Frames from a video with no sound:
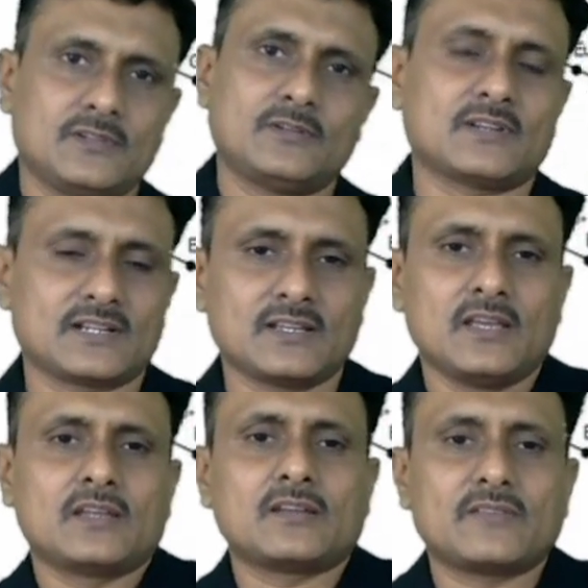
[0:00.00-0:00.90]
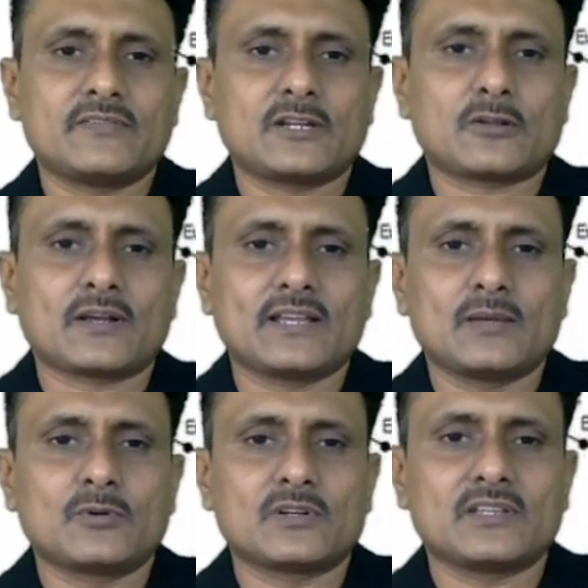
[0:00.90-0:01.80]
Alright. Now when we are talking
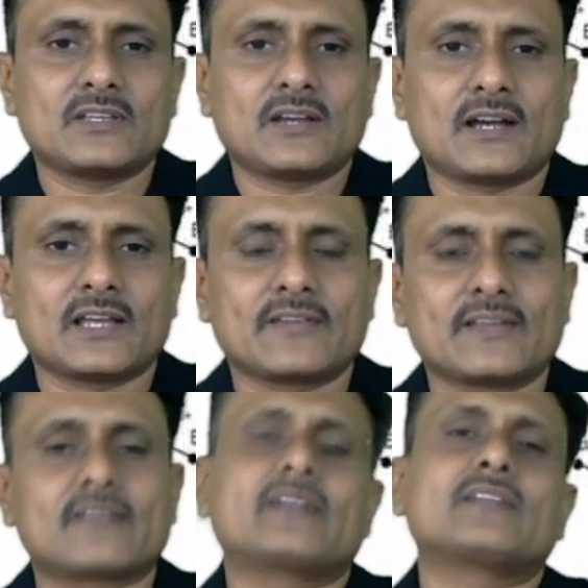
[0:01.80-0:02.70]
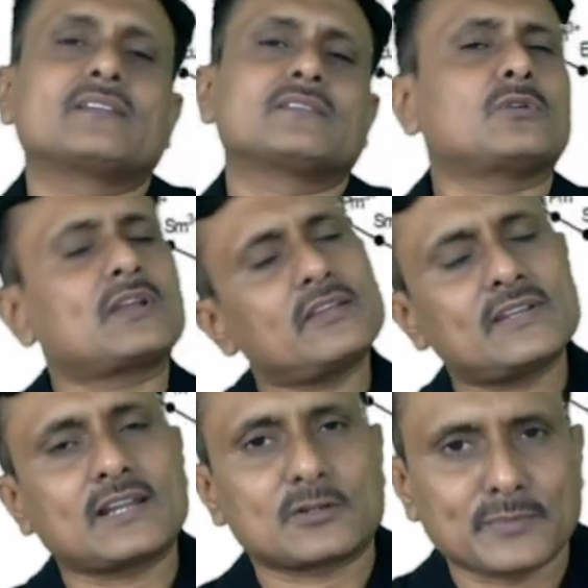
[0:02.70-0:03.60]
about the ionic radius or even
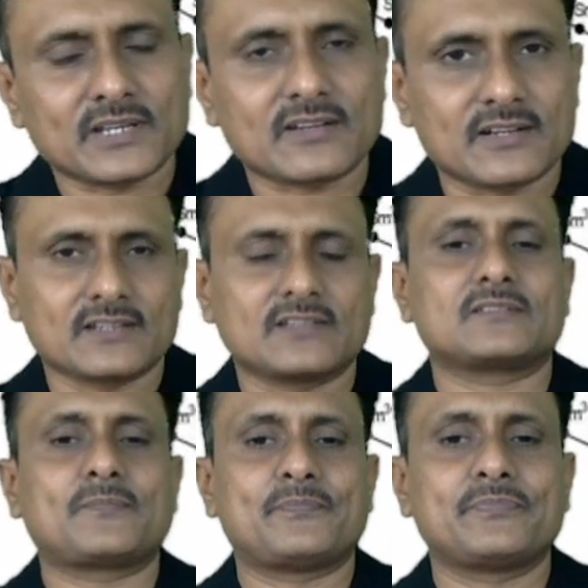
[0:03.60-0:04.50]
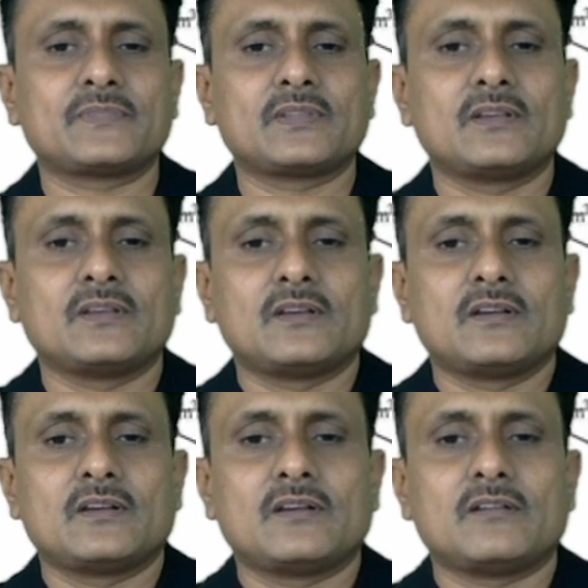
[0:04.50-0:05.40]
atomic radius
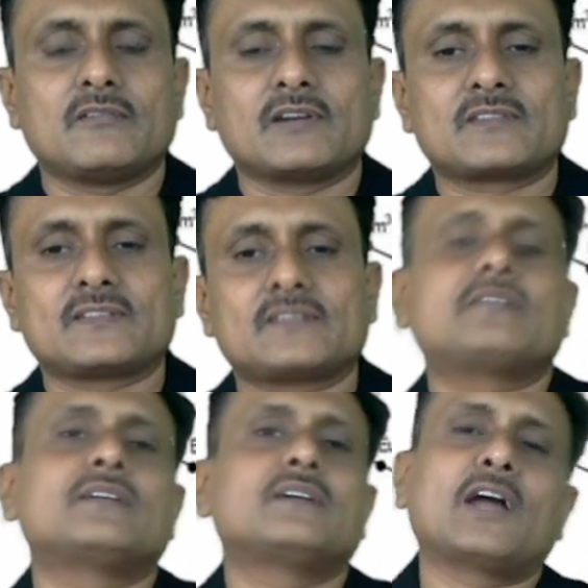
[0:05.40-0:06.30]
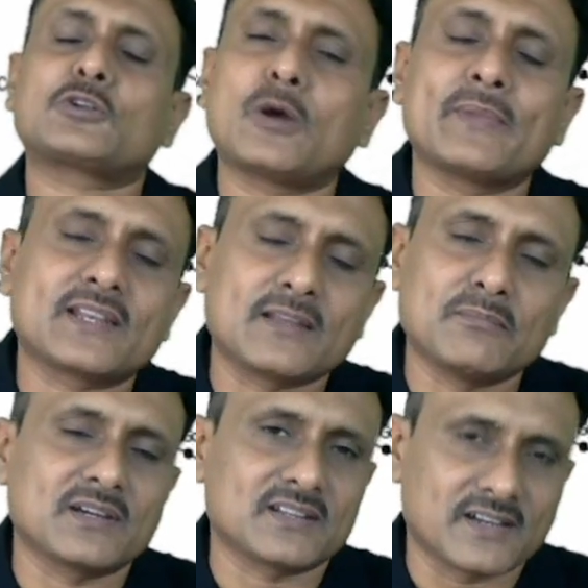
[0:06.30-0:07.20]
versus atomic
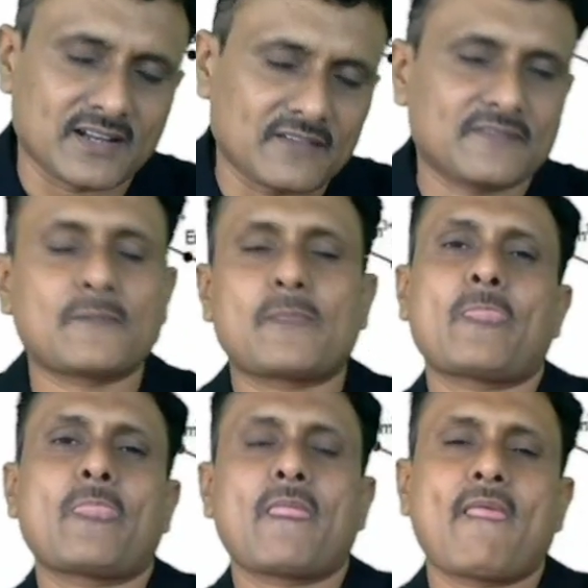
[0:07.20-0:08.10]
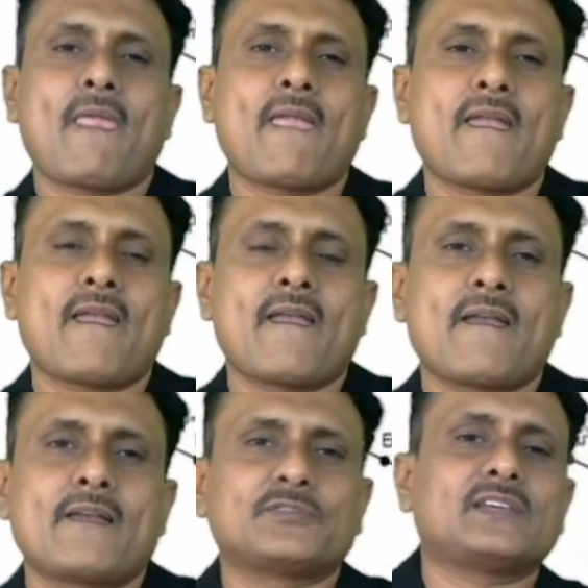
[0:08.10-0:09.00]
number graph,
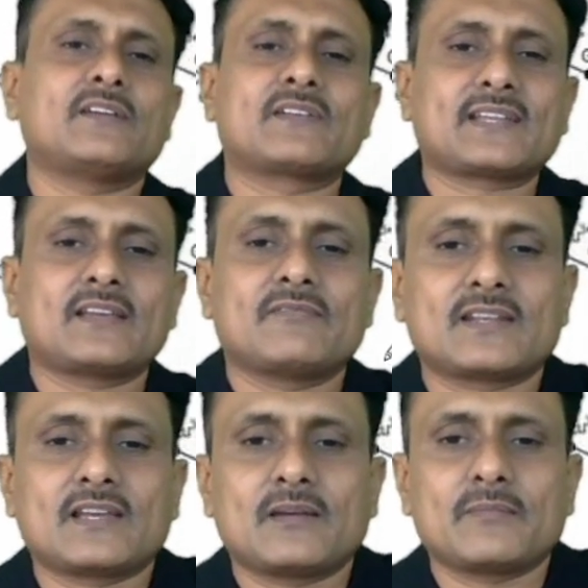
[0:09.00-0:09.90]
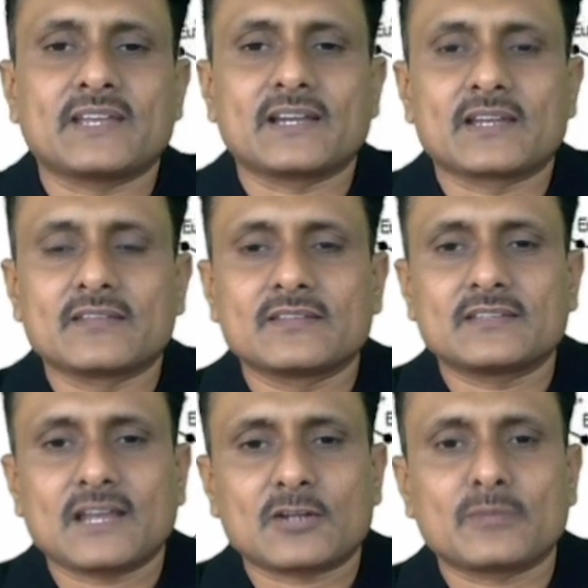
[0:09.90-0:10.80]
you see every time when I am increasing
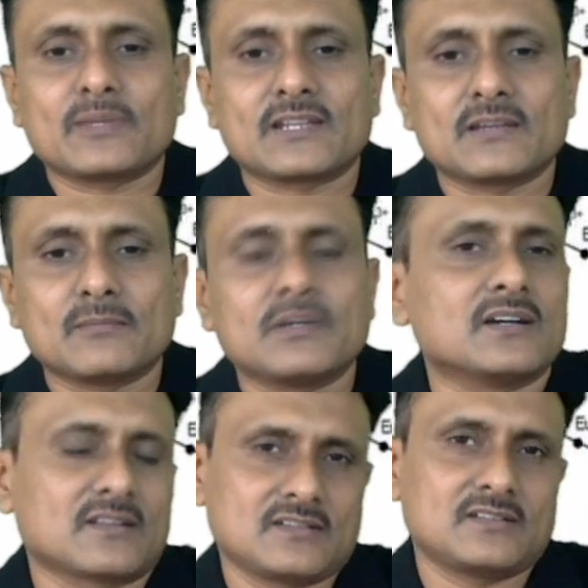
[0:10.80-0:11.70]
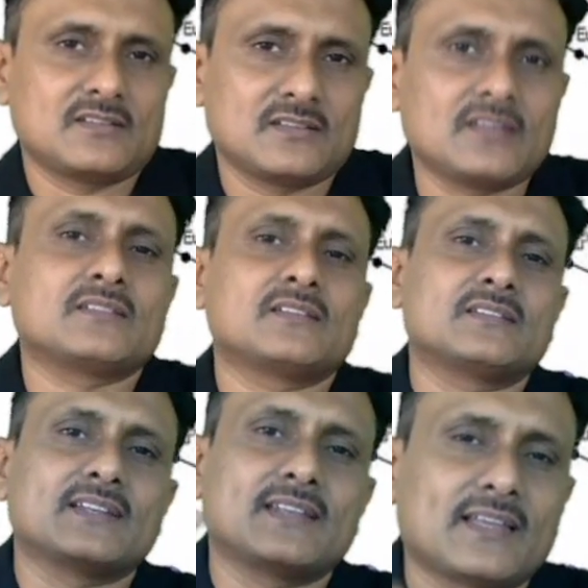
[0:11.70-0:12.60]
the atomic number, in
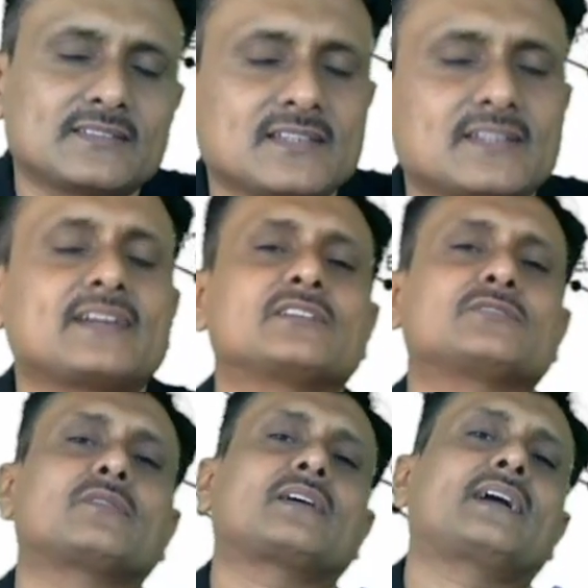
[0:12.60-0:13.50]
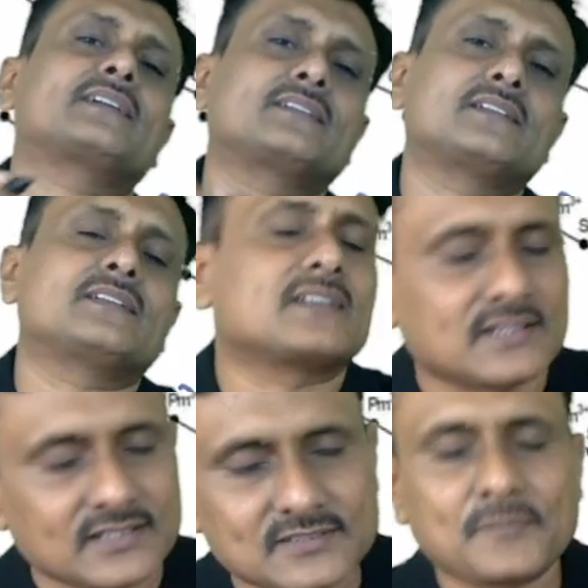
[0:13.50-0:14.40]
the lanthanides or
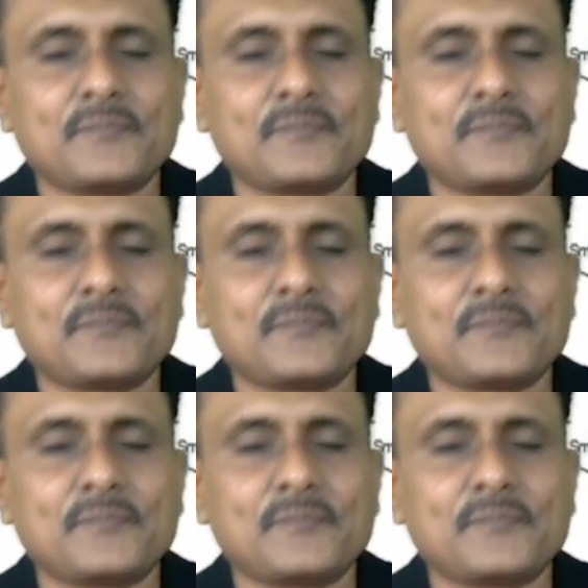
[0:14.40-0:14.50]
actinides,